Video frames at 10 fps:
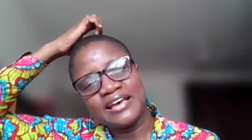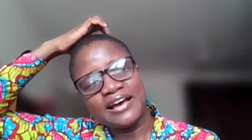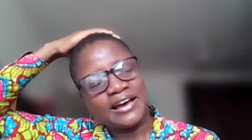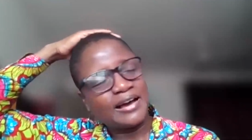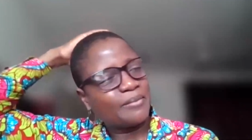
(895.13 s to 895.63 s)

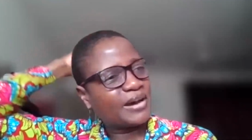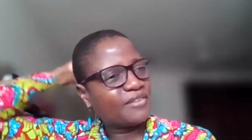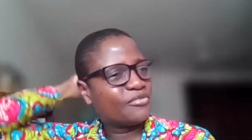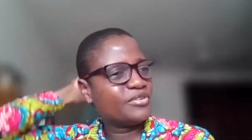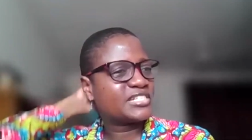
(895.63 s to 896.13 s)
um,
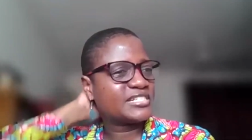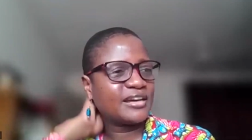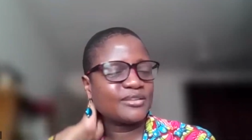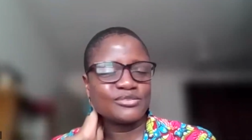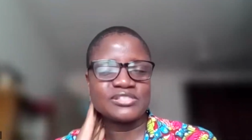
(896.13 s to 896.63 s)
have reached
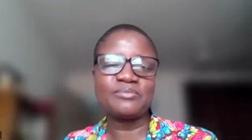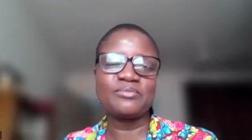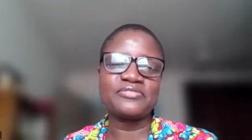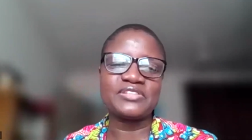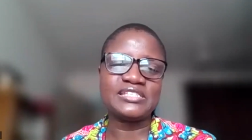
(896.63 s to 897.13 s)
out to some
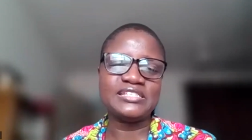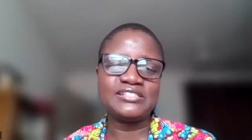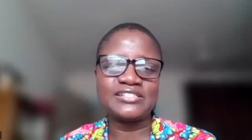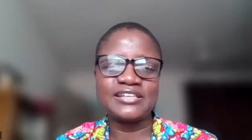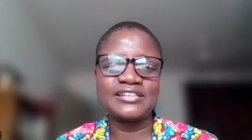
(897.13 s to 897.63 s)
of the
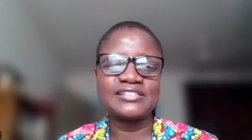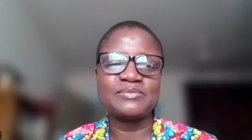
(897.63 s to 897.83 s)
teachers